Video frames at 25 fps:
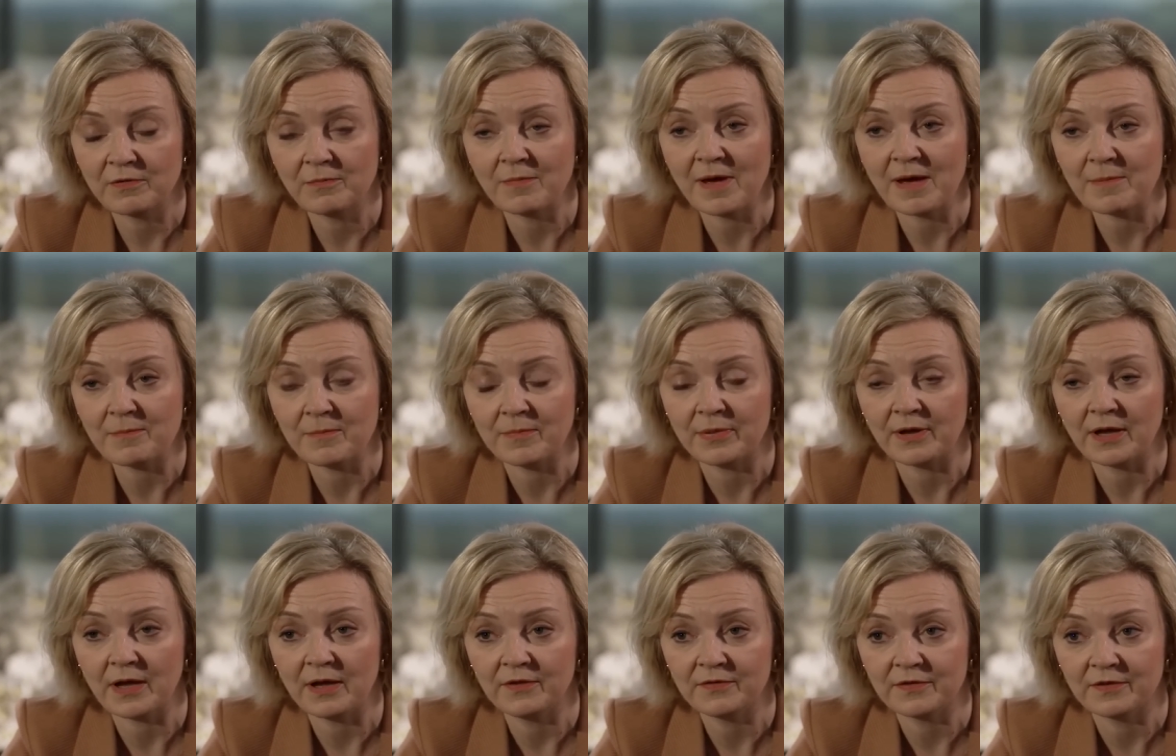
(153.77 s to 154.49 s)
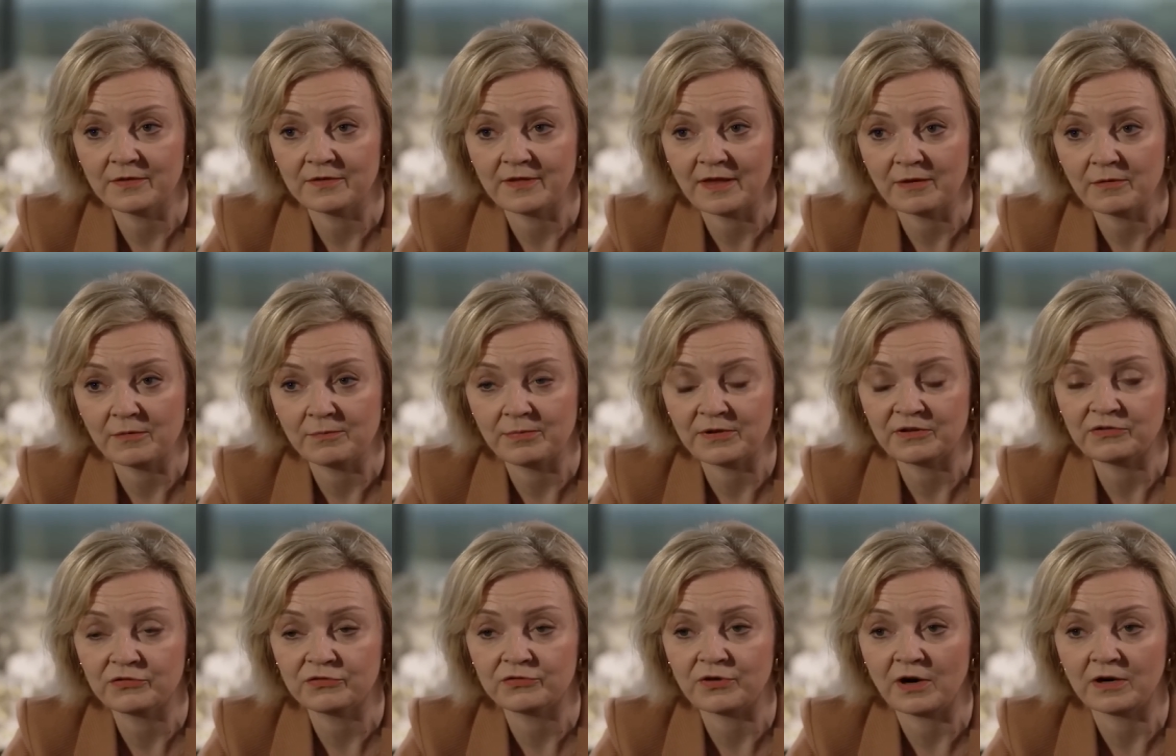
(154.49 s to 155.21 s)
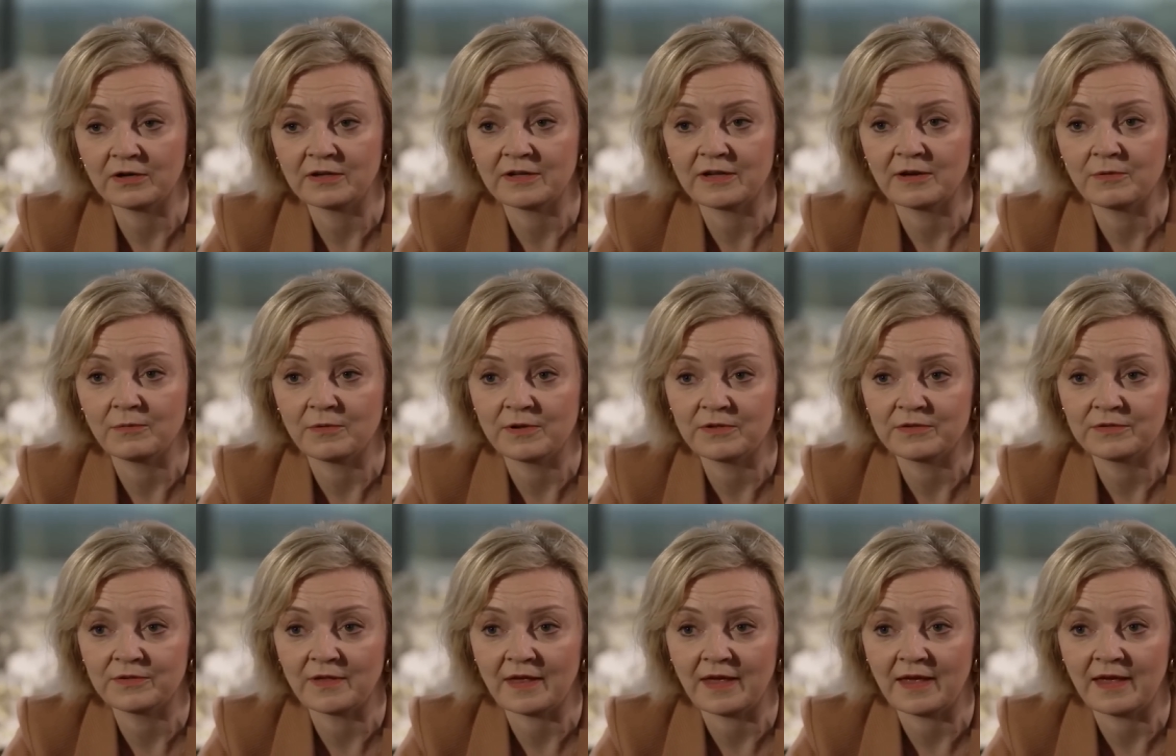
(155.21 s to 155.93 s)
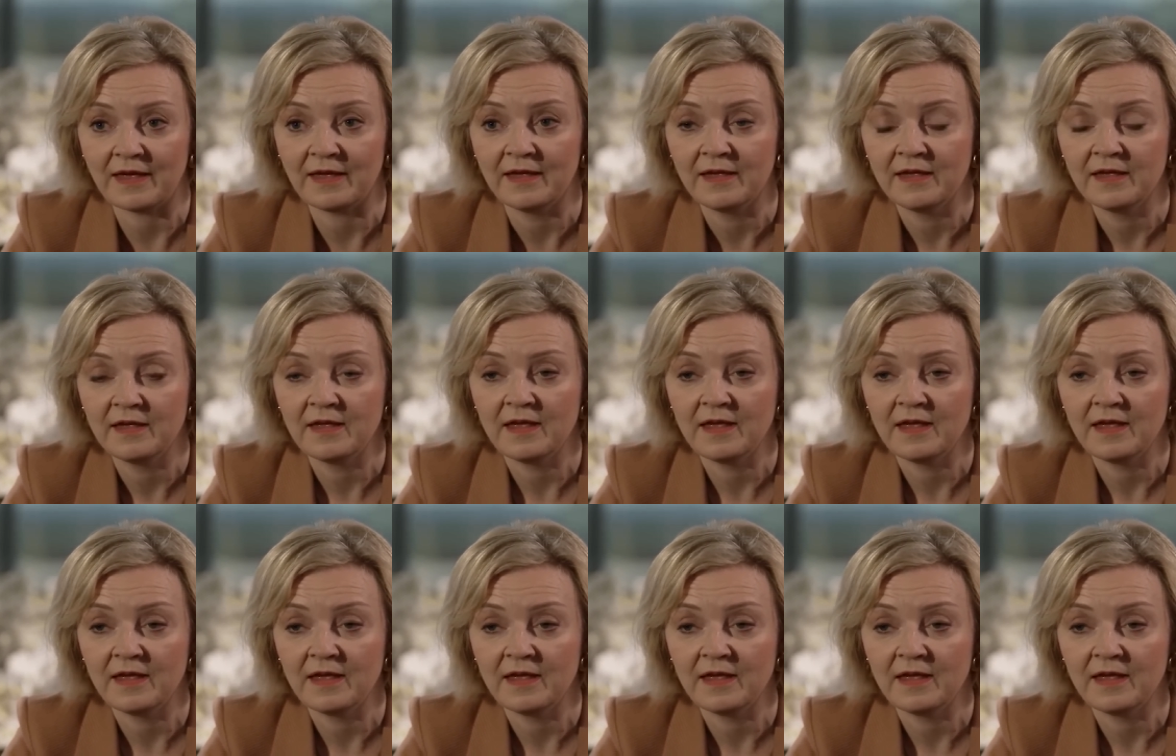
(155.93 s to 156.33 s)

you remember, that they would be struggling with their